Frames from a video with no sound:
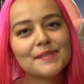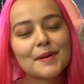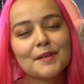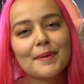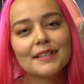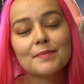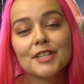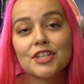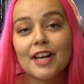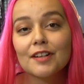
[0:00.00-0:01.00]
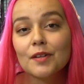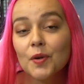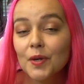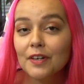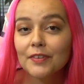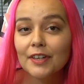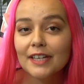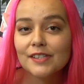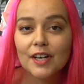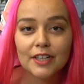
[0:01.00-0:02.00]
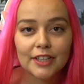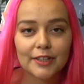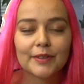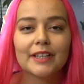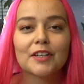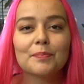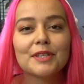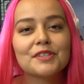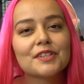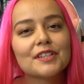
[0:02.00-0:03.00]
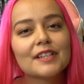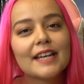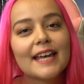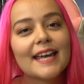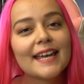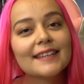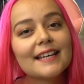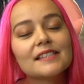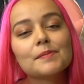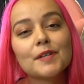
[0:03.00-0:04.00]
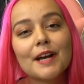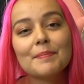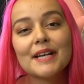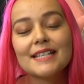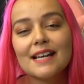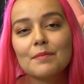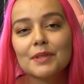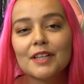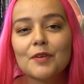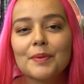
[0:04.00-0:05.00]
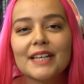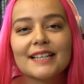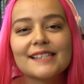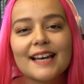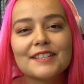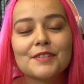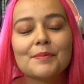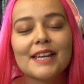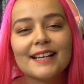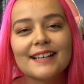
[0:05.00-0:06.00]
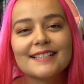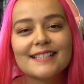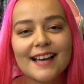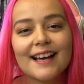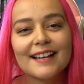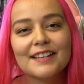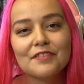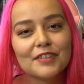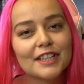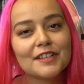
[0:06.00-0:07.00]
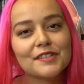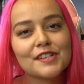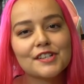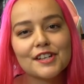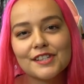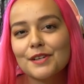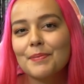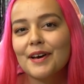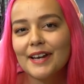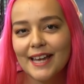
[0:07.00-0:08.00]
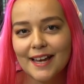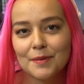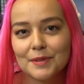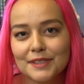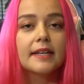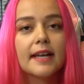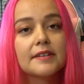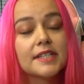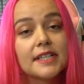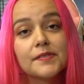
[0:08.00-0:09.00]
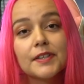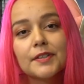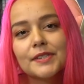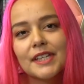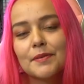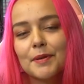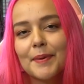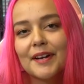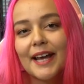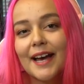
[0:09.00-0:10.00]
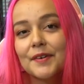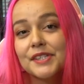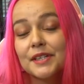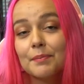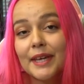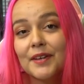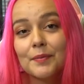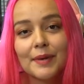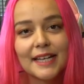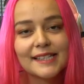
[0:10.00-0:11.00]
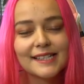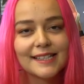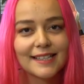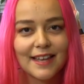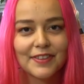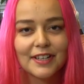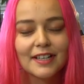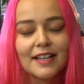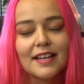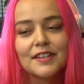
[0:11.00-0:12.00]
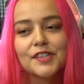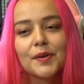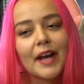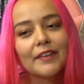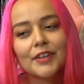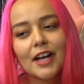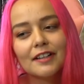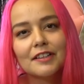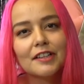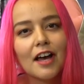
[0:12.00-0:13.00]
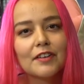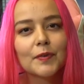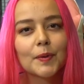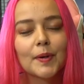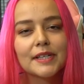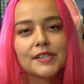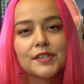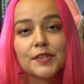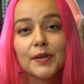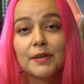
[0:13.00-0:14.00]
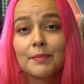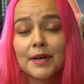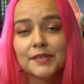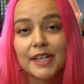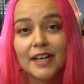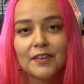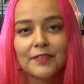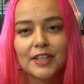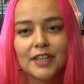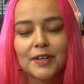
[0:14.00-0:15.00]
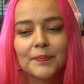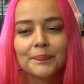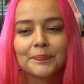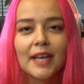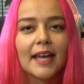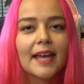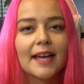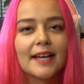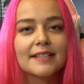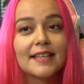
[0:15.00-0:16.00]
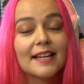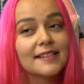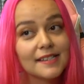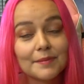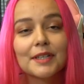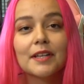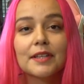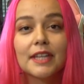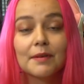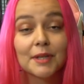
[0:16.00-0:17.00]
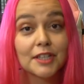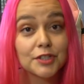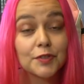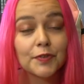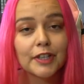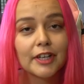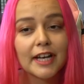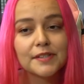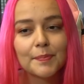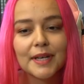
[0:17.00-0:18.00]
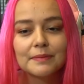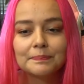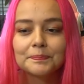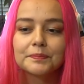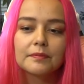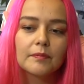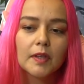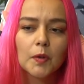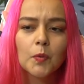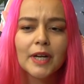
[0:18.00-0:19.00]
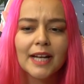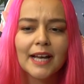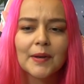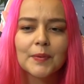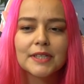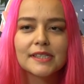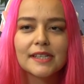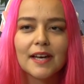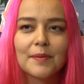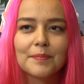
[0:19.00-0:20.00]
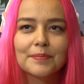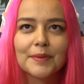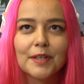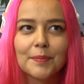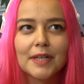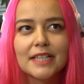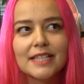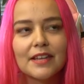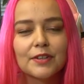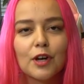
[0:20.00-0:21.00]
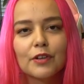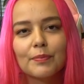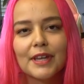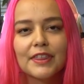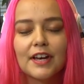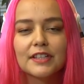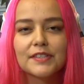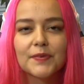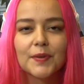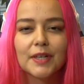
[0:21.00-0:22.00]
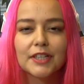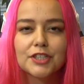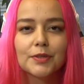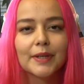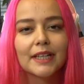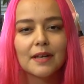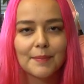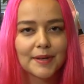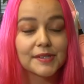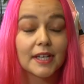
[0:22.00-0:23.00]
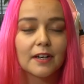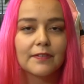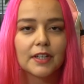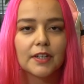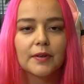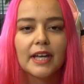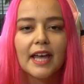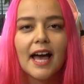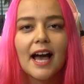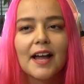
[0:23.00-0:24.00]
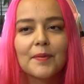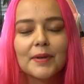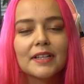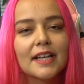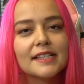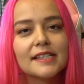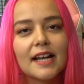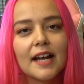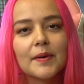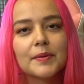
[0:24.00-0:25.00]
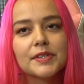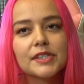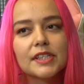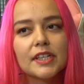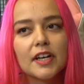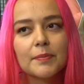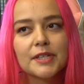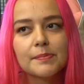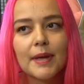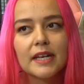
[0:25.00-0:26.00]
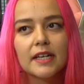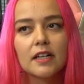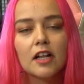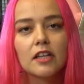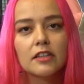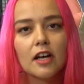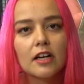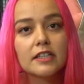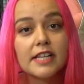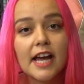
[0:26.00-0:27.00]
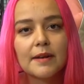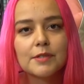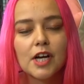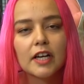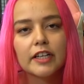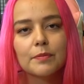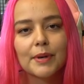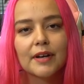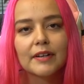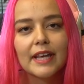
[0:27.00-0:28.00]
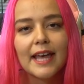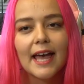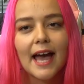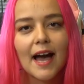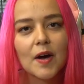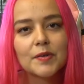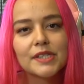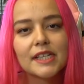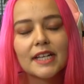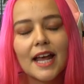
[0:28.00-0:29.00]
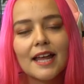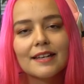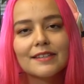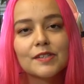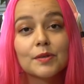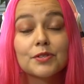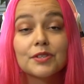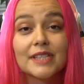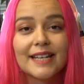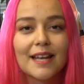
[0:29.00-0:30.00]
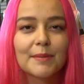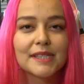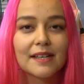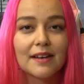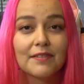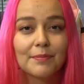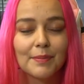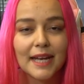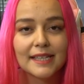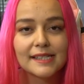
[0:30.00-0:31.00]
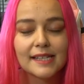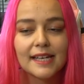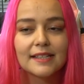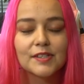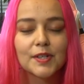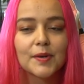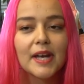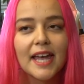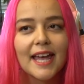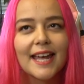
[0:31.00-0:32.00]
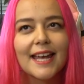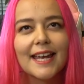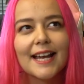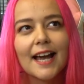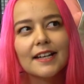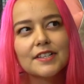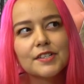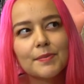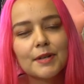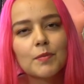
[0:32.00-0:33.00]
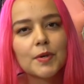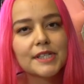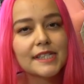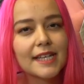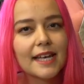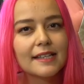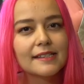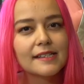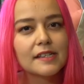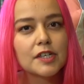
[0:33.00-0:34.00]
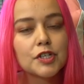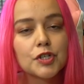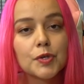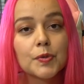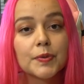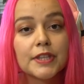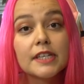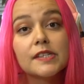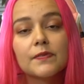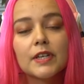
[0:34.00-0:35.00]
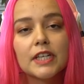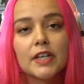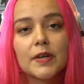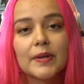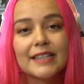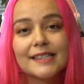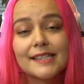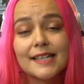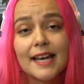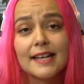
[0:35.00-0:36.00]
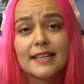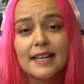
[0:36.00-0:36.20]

welcome back to my channel, or if you guys are new here, be sure to hit that subscribe button down below because I do make a ton of videos just about animals. Now today's video is going to be about housing male mice together. So I've gotten a lot of requests to do a mouse care video, and that is something that, that I'm going to do for you guys, but when I was, um, you know, putting together all of my thoughts for doing a mouse care video, I realized that I was going to be spending a long time talking about housing and the social dynamics of mice. And so it kind of just made more sense to do this video instead